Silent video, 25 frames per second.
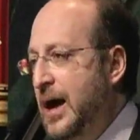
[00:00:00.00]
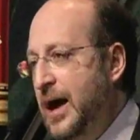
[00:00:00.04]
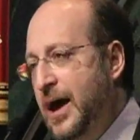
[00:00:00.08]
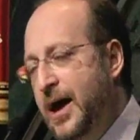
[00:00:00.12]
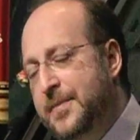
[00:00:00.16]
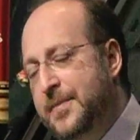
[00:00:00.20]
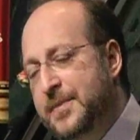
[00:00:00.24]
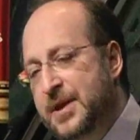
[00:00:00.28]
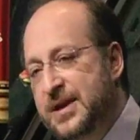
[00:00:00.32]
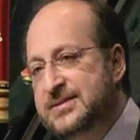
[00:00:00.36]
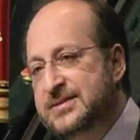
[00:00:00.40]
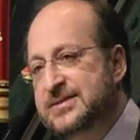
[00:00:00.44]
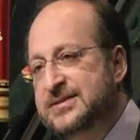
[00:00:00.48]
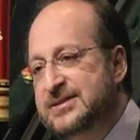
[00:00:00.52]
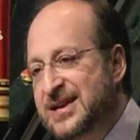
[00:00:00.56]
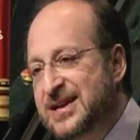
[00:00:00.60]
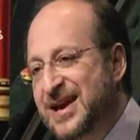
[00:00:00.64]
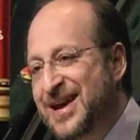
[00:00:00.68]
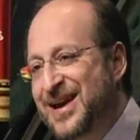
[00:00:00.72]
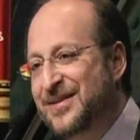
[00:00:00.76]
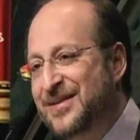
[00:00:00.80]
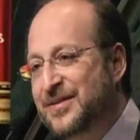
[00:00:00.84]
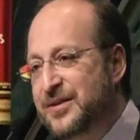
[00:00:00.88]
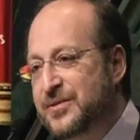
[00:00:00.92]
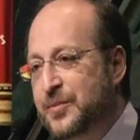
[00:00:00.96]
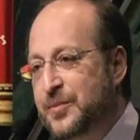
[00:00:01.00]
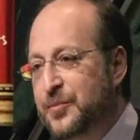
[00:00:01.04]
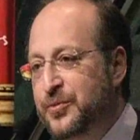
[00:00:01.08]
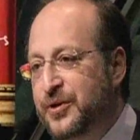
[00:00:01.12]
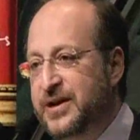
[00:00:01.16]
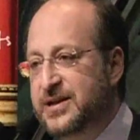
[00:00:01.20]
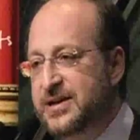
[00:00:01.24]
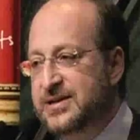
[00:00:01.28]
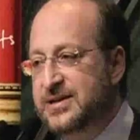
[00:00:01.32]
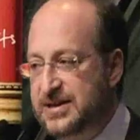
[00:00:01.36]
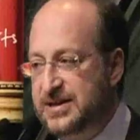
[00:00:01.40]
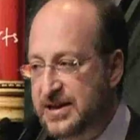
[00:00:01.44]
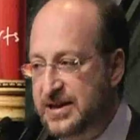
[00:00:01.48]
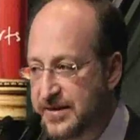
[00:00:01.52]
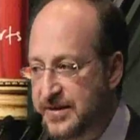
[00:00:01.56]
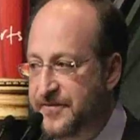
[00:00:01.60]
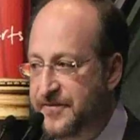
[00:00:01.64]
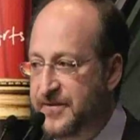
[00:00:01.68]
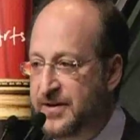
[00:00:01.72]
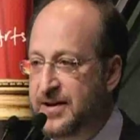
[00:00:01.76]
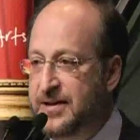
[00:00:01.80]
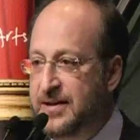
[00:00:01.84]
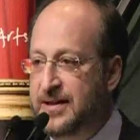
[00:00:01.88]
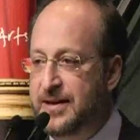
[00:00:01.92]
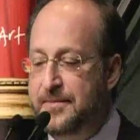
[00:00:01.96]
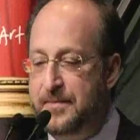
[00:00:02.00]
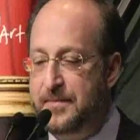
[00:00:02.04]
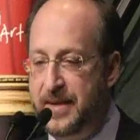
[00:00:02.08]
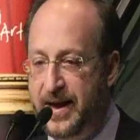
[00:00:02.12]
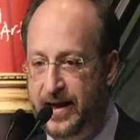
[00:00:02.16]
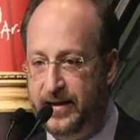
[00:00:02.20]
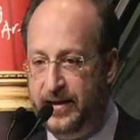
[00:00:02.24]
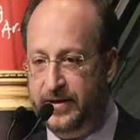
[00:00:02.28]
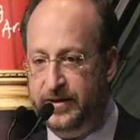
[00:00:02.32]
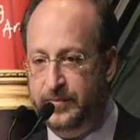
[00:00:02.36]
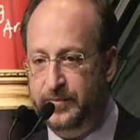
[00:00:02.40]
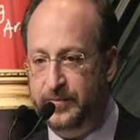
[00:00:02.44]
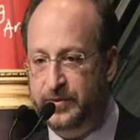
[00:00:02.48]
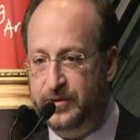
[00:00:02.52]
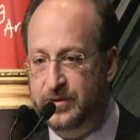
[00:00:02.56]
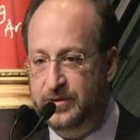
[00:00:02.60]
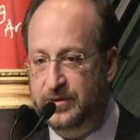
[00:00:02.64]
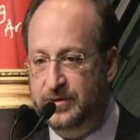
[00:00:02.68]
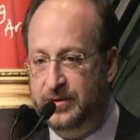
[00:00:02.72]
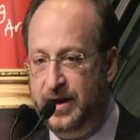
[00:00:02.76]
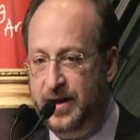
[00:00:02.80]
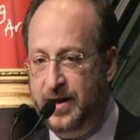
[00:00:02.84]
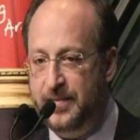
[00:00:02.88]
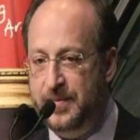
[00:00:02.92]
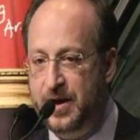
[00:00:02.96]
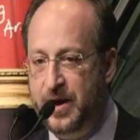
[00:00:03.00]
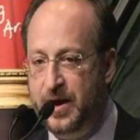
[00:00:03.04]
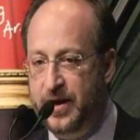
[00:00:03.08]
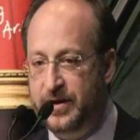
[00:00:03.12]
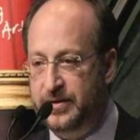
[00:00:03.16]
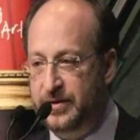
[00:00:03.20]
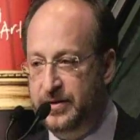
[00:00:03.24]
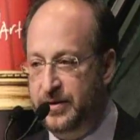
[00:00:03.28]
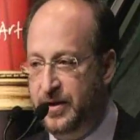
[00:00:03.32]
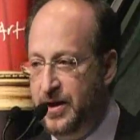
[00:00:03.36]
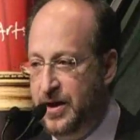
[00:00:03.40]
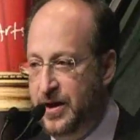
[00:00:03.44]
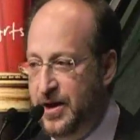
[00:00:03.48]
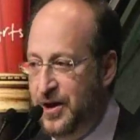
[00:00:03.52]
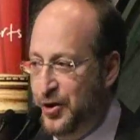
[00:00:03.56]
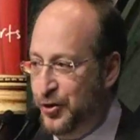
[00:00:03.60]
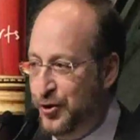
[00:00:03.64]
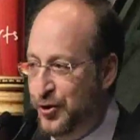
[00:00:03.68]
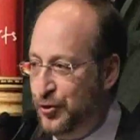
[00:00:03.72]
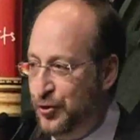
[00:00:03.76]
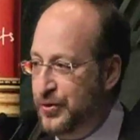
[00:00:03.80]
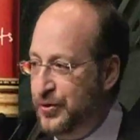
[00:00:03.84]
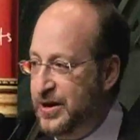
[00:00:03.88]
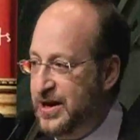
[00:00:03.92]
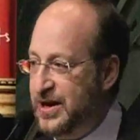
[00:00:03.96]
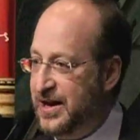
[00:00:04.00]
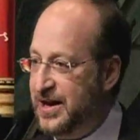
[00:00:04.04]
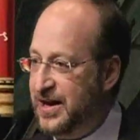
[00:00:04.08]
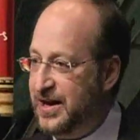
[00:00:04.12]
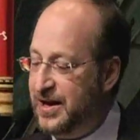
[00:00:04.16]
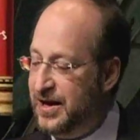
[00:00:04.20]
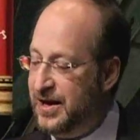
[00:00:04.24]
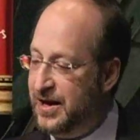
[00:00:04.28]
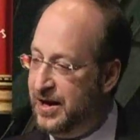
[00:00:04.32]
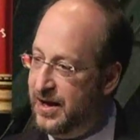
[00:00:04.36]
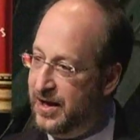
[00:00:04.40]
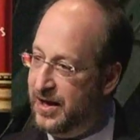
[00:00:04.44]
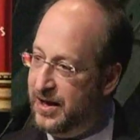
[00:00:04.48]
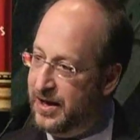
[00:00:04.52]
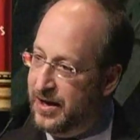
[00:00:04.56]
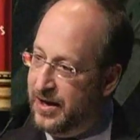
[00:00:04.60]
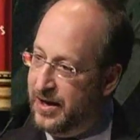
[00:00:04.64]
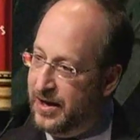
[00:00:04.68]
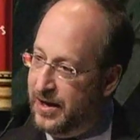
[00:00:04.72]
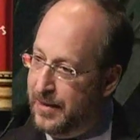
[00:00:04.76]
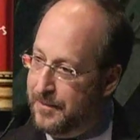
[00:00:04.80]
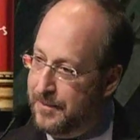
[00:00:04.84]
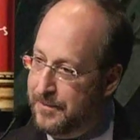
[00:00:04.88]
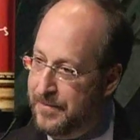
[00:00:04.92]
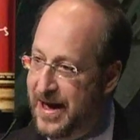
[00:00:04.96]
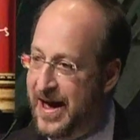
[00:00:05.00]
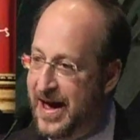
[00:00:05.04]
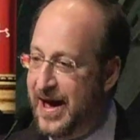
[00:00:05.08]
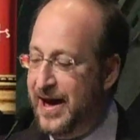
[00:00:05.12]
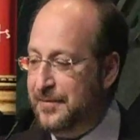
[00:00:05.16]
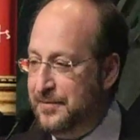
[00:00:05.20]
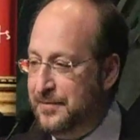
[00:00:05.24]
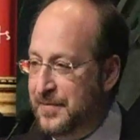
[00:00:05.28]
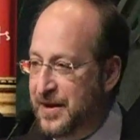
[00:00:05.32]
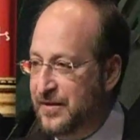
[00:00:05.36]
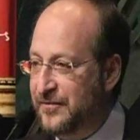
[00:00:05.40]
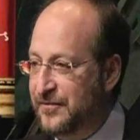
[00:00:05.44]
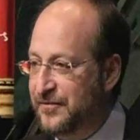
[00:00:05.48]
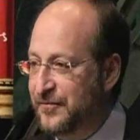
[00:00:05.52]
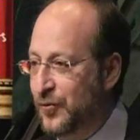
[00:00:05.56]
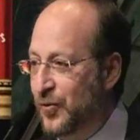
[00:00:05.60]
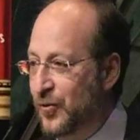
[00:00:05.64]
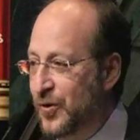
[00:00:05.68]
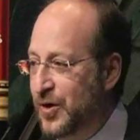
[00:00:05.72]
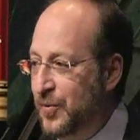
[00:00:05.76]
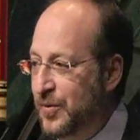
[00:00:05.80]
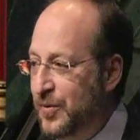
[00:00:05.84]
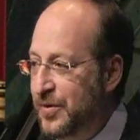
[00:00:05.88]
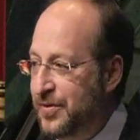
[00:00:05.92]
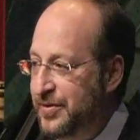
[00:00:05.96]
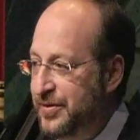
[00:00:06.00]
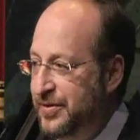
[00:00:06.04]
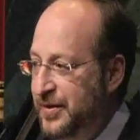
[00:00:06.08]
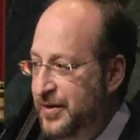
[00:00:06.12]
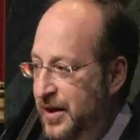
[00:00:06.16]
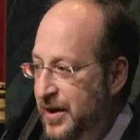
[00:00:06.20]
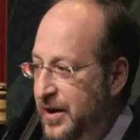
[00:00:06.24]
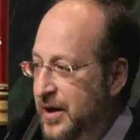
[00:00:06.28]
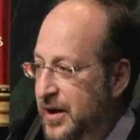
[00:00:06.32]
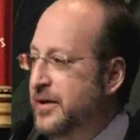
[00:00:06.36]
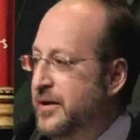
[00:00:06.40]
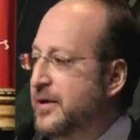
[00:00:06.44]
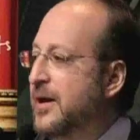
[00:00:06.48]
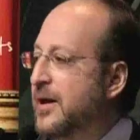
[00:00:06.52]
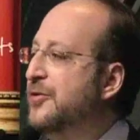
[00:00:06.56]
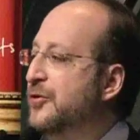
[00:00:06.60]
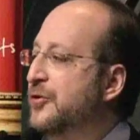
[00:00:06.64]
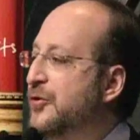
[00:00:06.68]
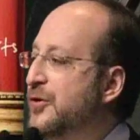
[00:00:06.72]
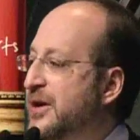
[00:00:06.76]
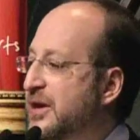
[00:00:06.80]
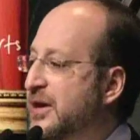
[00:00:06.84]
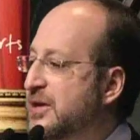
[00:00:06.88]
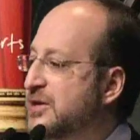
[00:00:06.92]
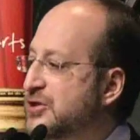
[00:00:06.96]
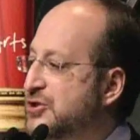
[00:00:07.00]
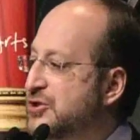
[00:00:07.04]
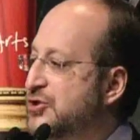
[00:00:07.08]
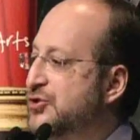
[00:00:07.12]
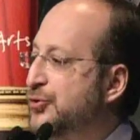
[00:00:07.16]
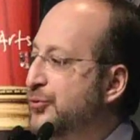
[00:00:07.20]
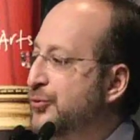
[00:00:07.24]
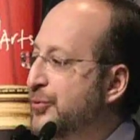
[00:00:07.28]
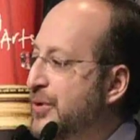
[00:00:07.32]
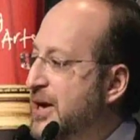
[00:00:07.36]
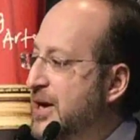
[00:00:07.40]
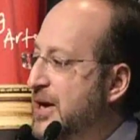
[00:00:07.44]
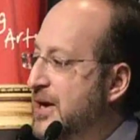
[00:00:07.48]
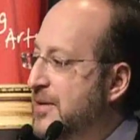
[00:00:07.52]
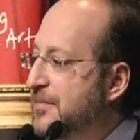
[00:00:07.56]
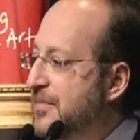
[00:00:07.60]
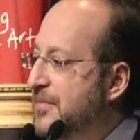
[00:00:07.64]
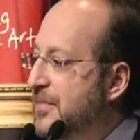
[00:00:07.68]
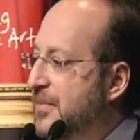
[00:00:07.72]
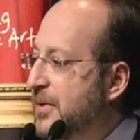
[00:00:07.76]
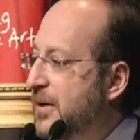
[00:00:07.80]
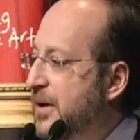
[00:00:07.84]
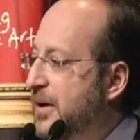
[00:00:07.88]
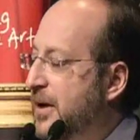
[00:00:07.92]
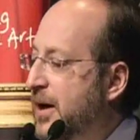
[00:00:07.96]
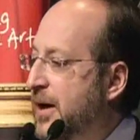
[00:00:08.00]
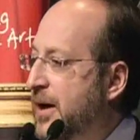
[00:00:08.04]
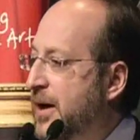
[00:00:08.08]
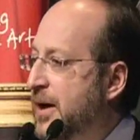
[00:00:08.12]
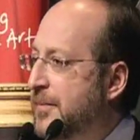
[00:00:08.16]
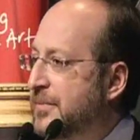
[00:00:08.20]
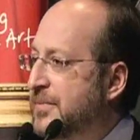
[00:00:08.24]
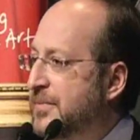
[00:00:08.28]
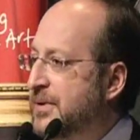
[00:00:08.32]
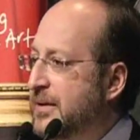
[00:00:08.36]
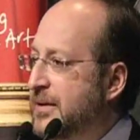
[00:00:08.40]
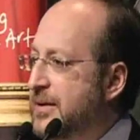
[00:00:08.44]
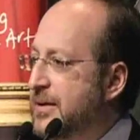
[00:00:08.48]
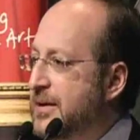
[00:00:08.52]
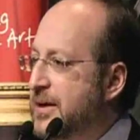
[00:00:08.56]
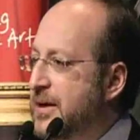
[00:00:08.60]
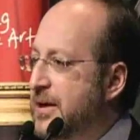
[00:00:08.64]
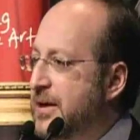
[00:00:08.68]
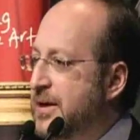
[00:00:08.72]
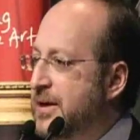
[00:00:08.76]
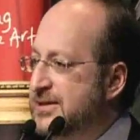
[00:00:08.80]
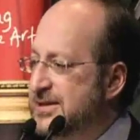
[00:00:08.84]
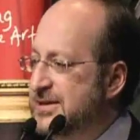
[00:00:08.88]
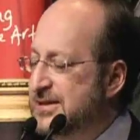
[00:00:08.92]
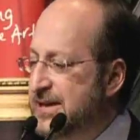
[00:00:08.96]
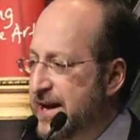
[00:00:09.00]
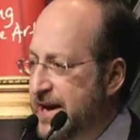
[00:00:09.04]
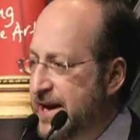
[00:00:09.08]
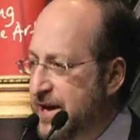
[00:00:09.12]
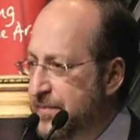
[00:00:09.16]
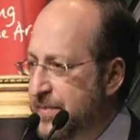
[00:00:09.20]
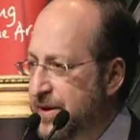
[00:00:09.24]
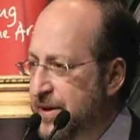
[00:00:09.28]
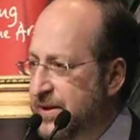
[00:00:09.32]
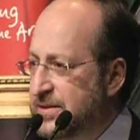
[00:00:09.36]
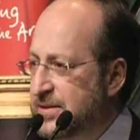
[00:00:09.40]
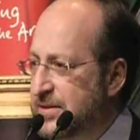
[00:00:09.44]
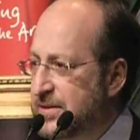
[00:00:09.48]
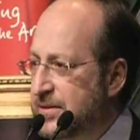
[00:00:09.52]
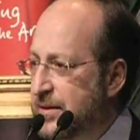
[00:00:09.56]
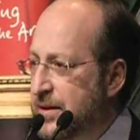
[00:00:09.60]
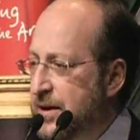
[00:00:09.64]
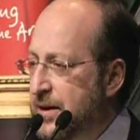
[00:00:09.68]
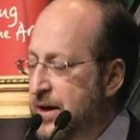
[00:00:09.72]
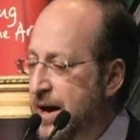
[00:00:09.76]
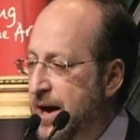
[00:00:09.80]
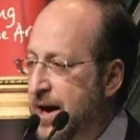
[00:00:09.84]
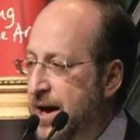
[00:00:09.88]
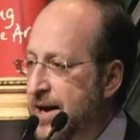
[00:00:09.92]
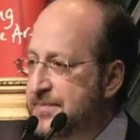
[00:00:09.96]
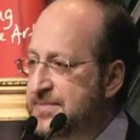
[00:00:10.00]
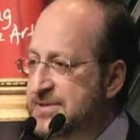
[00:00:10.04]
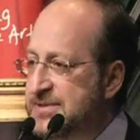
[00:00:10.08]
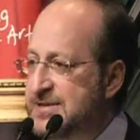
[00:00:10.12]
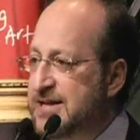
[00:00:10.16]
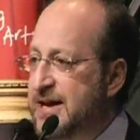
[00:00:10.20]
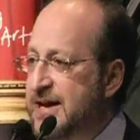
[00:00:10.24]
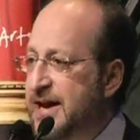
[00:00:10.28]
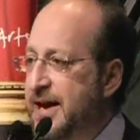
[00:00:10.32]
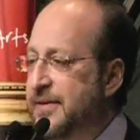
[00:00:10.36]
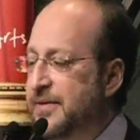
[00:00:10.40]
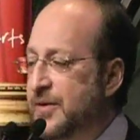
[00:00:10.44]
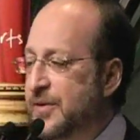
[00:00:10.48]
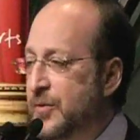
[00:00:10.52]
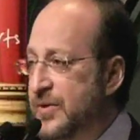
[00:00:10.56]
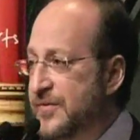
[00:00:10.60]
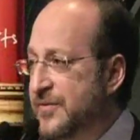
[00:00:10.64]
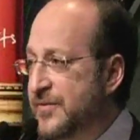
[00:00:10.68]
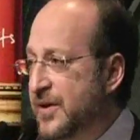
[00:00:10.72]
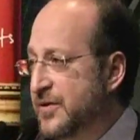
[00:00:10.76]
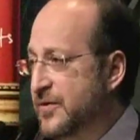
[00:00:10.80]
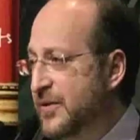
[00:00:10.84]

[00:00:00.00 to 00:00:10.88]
I'm not saying that the brain is infinitely malleable. I'm not greeting a bad metaphor with another extreme um, statement. I'm saying that we've